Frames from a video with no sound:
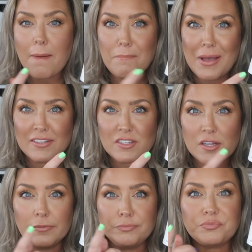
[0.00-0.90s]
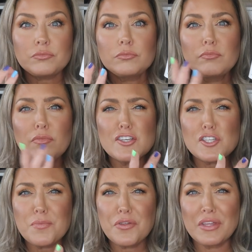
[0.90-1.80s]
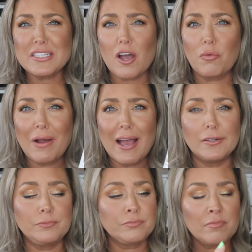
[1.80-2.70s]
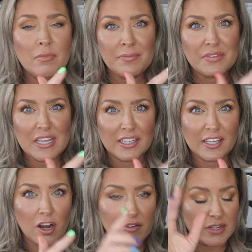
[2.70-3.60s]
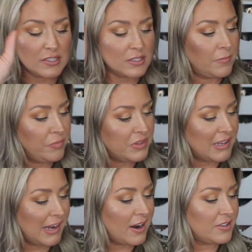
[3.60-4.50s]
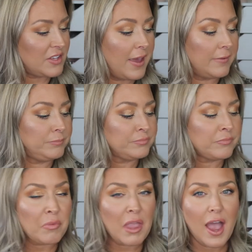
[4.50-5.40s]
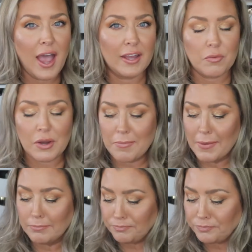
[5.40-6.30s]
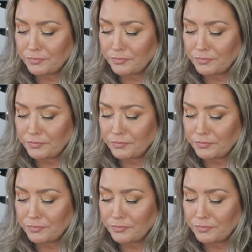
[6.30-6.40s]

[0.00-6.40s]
best smoothies around. Daily Harvest, 10 out of 10. Highly recommend.